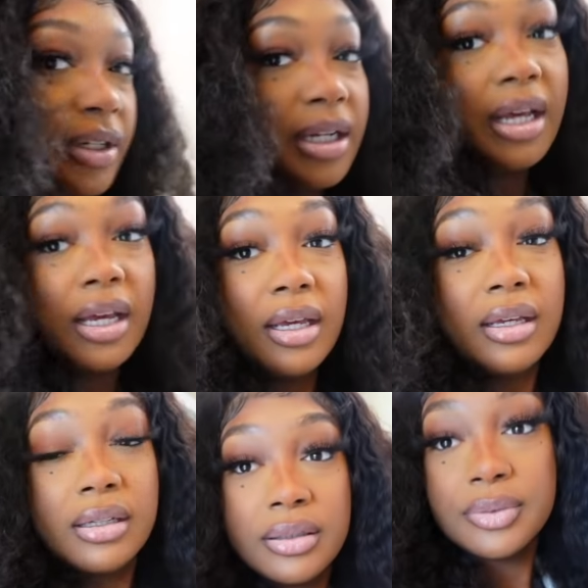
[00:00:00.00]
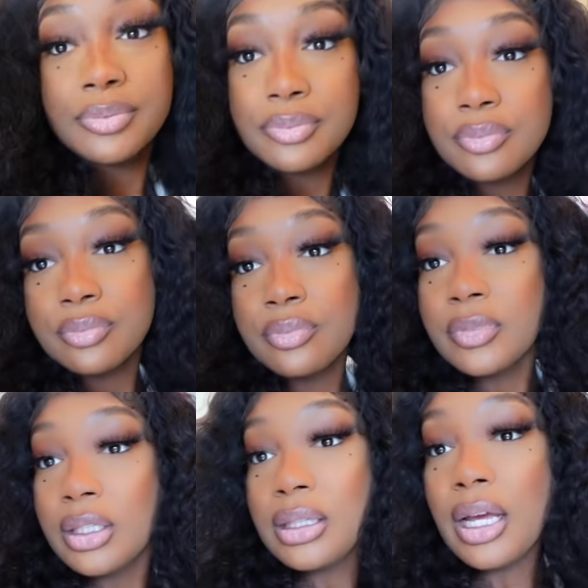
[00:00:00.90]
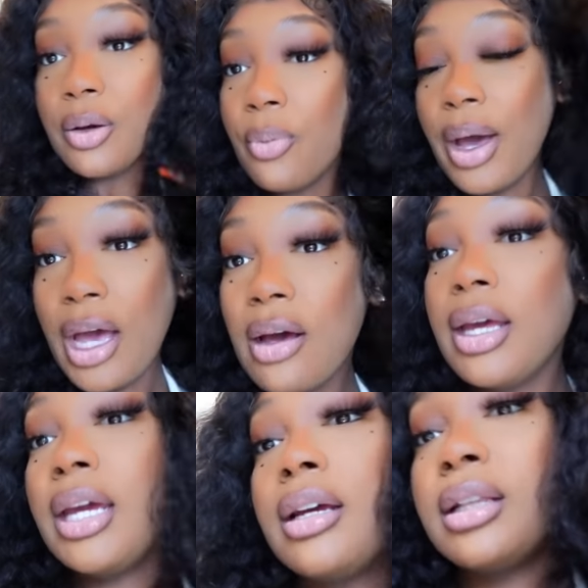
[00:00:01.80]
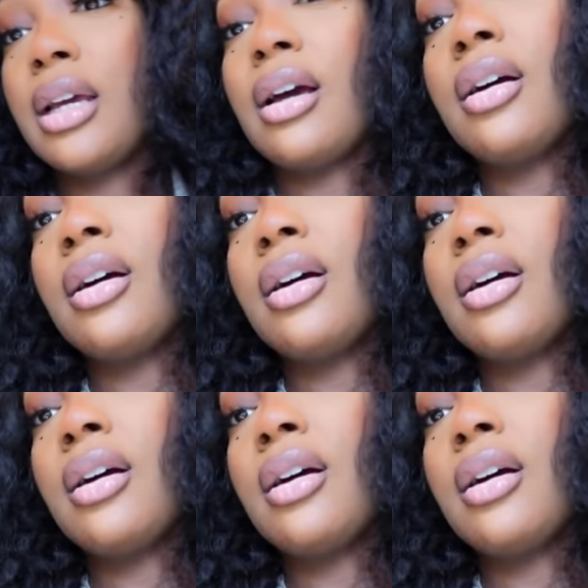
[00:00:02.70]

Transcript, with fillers: for today like wild hair like